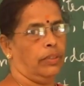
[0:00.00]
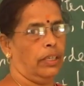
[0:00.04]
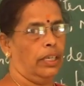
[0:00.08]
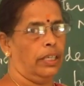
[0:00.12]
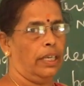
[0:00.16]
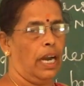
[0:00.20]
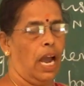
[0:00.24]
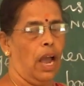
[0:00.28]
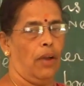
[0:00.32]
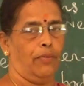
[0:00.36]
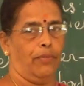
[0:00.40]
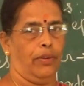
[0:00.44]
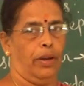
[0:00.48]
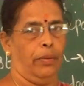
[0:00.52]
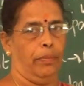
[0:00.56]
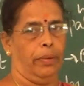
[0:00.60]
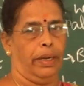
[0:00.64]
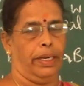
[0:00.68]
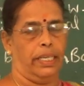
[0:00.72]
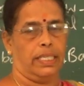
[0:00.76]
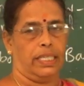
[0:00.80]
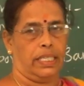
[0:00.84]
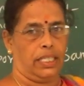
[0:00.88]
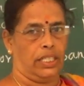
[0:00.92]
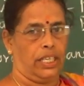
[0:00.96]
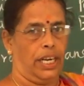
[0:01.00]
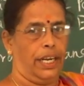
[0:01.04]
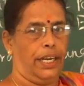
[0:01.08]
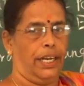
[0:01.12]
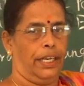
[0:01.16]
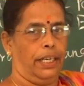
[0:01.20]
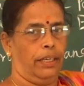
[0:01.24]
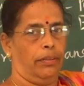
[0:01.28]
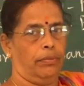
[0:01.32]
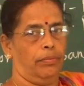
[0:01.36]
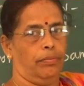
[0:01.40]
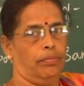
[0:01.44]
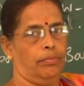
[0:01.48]
Graphy means
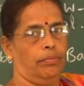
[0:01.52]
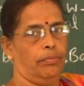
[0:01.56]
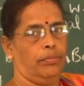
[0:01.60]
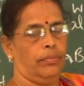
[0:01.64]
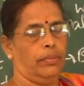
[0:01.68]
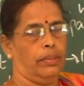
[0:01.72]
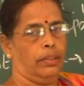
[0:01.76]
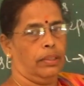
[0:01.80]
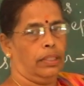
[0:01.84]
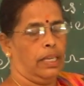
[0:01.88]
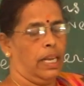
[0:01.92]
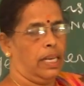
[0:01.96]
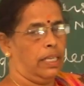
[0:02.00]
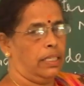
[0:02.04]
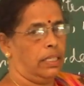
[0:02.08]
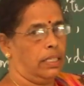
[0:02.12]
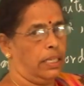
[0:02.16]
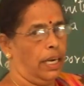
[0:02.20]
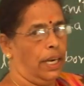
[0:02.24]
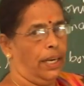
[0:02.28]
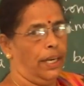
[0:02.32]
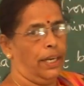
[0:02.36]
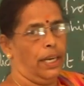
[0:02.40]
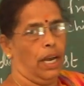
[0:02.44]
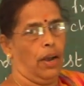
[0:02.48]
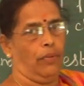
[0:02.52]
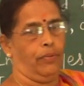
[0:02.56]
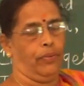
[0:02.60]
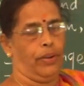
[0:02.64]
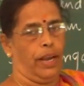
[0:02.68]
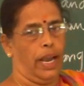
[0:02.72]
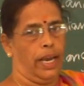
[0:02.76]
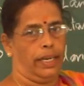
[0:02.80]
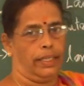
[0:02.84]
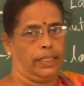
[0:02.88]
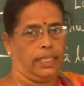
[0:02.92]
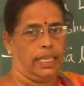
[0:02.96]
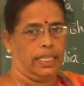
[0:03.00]
study. The study of
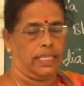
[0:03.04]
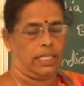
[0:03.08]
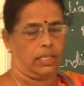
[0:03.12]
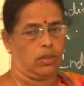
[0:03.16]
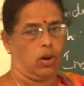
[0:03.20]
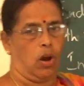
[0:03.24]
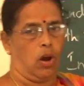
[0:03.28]
earth is